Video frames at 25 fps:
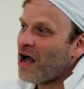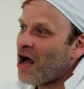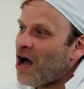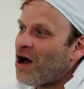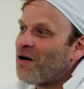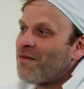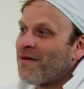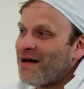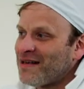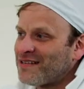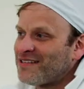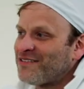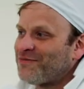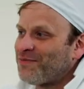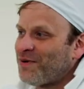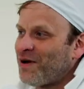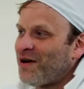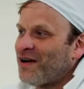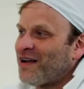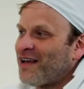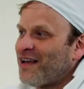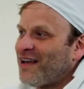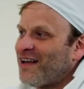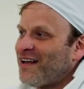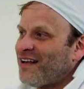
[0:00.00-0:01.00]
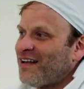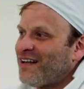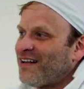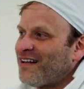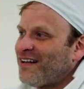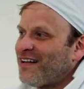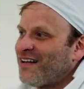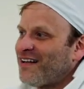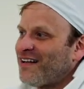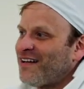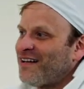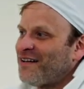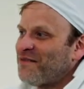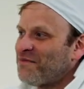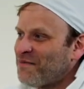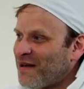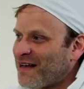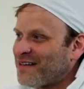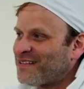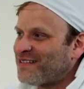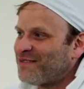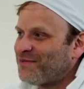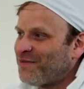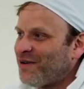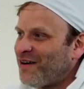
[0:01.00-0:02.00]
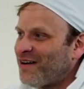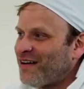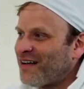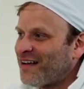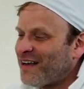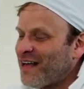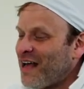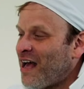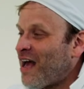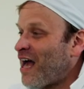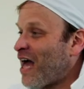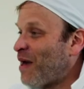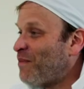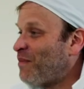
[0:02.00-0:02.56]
For oh, massive one hundred percent. Market, one hundred percent, massive market. It'd be huge.